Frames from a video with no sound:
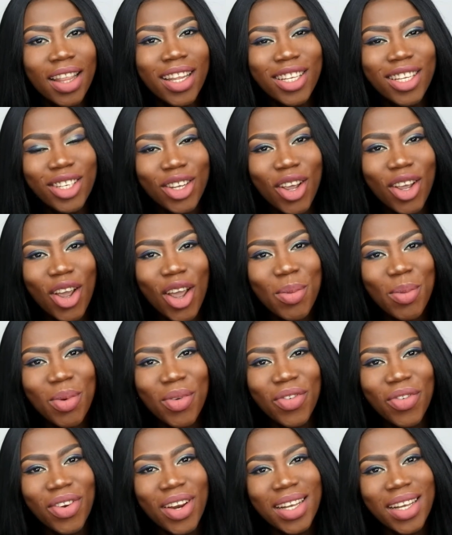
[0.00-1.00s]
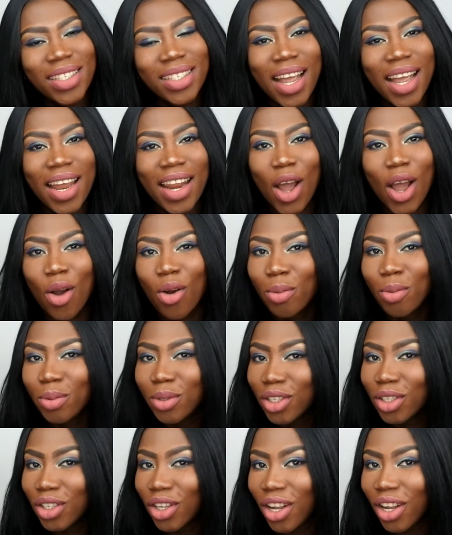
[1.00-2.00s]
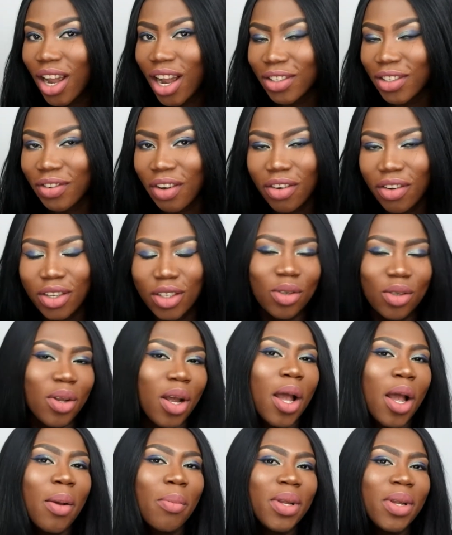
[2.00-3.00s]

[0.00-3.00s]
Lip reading: This is your AMIFULLEST, and I hope to see you guys very soon.